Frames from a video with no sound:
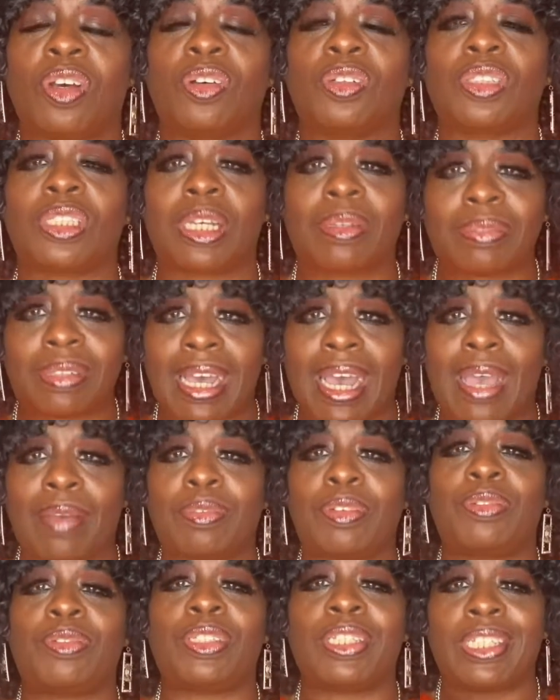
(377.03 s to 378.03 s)

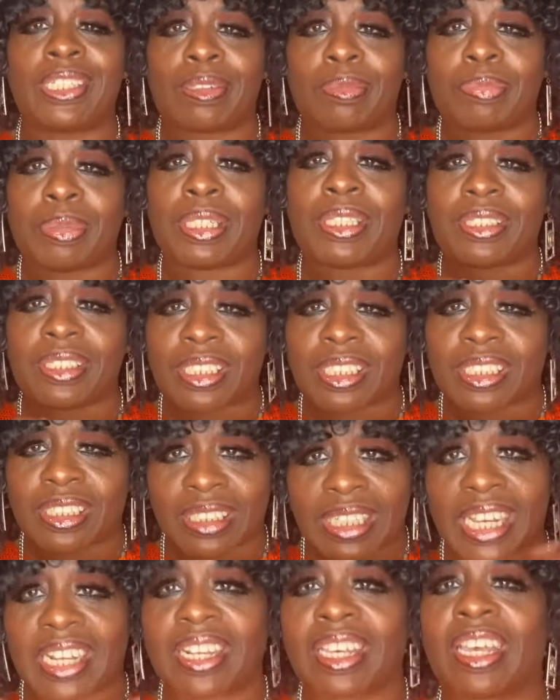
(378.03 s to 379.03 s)
Sometimes you need to just
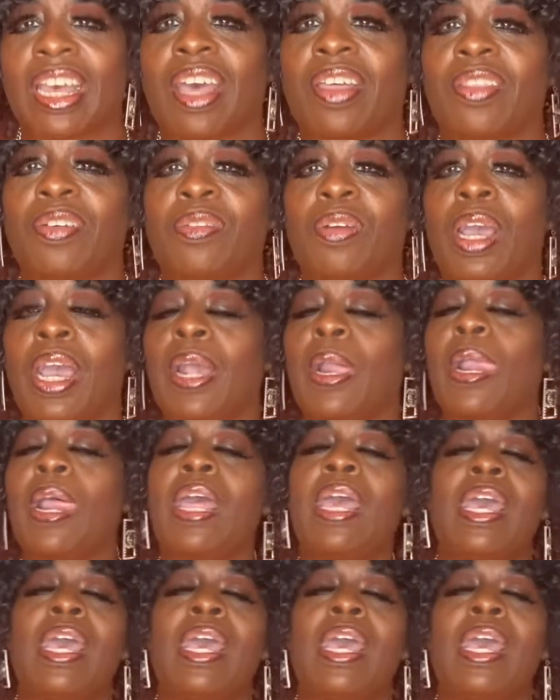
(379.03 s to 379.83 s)
stay together, right?